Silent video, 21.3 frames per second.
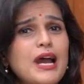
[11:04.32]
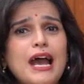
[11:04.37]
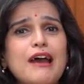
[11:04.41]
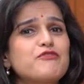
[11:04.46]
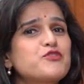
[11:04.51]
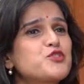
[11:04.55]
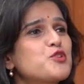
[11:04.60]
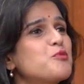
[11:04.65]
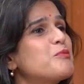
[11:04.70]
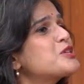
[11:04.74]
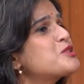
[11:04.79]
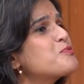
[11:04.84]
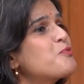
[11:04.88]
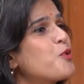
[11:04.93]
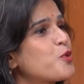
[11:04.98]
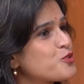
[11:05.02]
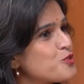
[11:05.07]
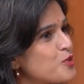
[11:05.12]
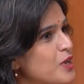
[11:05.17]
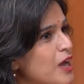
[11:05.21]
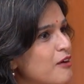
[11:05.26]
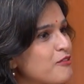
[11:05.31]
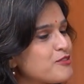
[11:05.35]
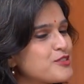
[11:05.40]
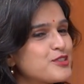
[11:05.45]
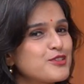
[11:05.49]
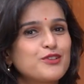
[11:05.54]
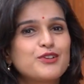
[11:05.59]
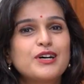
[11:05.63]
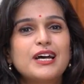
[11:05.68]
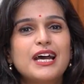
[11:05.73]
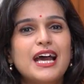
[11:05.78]
have so much more to love.
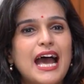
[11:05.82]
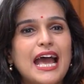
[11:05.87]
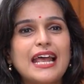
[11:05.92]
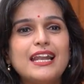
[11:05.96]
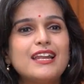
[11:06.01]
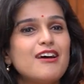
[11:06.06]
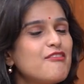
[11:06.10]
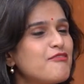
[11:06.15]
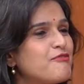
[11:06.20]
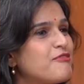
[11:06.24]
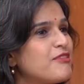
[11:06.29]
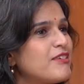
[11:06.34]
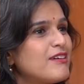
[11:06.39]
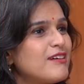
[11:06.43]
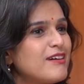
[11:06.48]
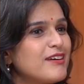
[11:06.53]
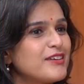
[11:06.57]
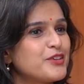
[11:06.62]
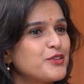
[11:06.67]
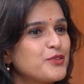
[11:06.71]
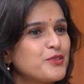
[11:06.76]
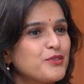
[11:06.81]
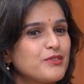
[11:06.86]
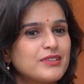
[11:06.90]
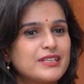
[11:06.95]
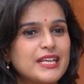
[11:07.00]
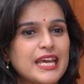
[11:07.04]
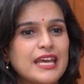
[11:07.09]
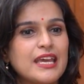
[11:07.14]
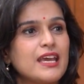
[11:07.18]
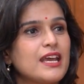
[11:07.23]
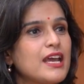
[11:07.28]
So I
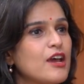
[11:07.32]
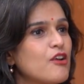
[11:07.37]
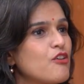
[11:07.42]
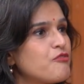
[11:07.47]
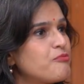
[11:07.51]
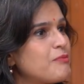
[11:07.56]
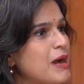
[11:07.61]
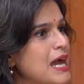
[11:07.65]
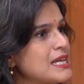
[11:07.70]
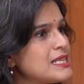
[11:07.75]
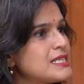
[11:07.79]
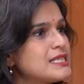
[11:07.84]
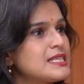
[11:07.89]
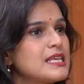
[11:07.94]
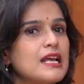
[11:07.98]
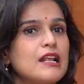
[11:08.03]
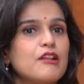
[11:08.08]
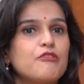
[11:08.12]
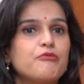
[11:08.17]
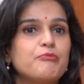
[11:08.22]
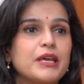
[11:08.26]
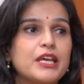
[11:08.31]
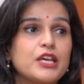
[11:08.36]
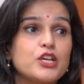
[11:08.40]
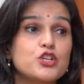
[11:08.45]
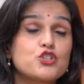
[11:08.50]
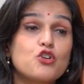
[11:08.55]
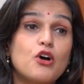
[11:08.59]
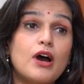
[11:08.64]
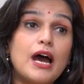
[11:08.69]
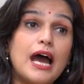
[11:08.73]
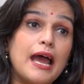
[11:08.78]
love, taking care of myself, making
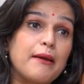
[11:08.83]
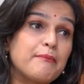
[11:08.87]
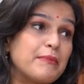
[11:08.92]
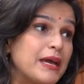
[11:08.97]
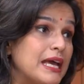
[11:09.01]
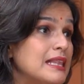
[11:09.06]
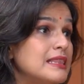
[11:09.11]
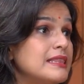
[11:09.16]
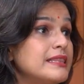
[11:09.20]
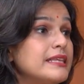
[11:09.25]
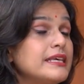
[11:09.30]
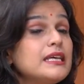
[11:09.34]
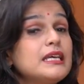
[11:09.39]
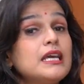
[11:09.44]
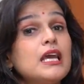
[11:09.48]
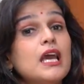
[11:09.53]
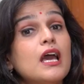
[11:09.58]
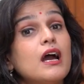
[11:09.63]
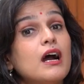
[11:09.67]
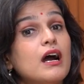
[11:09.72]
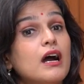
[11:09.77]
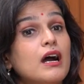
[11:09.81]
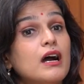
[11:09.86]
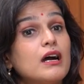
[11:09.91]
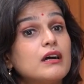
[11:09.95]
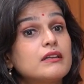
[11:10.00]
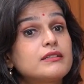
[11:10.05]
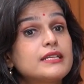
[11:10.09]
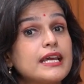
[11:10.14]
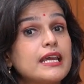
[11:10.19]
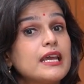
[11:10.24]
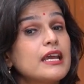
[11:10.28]
sure I'm healthy,
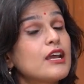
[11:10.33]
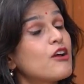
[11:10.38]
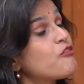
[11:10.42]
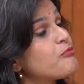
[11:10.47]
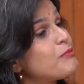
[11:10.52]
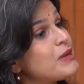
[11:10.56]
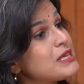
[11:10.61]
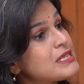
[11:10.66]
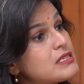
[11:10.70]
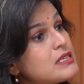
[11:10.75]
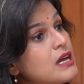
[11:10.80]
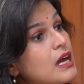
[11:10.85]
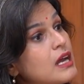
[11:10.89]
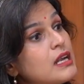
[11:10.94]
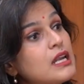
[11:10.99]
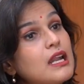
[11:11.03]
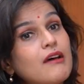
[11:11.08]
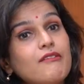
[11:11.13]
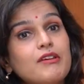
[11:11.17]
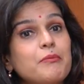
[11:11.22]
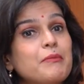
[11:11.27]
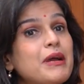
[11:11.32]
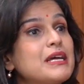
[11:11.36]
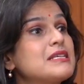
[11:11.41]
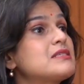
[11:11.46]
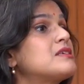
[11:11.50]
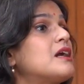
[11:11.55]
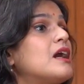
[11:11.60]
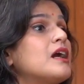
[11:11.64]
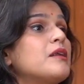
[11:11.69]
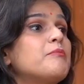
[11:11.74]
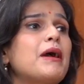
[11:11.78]
taking care of my son, loving my
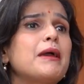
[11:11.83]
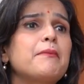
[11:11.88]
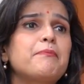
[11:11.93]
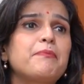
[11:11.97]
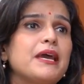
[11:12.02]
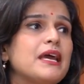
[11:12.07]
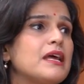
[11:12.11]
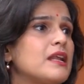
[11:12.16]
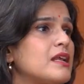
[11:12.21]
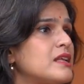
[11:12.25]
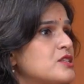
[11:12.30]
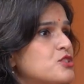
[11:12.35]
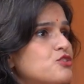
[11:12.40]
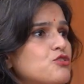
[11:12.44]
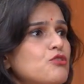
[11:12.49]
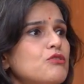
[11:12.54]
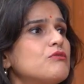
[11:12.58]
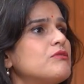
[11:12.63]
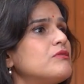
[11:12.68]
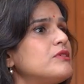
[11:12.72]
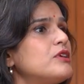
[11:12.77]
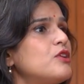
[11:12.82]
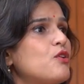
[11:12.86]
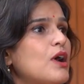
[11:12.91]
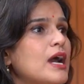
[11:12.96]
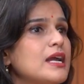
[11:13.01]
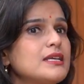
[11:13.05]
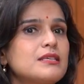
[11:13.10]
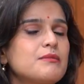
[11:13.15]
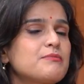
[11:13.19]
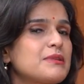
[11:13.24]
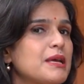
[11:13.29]
son, my parents. So,
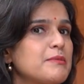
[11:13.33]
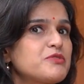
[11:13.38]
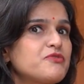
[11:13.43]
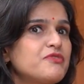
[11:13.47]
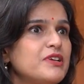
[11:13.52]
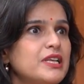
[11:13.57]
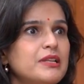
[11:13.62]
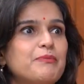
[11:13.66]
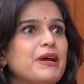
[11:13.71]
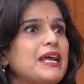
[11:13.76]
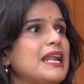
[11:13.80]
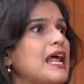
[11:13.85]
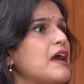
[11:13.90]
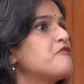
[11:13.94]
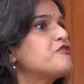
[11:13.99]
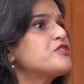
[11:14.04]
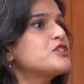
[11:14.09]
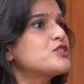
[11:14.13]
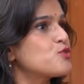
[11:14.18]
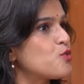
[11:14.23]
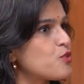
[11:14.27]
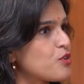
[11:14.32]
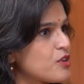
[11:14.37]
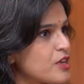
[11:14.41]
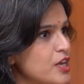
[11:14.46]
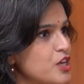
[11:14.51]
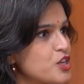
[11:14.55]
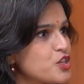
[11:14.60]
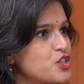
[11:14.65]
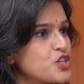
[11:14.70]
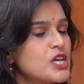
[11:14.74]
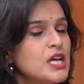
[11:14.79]
I sometimes feel my life is so
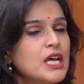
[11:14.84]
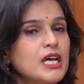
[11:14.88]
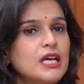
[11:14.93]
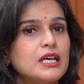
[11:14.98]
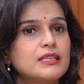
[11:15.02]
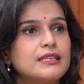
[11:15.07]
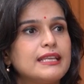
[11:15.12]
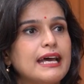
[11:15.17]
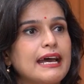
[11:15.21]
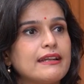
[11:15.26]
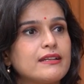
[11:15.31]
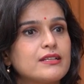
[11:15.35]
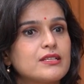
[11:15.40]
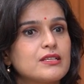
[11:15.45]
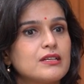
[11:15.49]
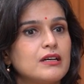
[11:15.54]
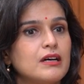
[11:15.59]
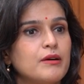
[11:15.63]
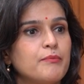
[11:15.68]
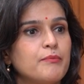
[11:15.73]
rich that,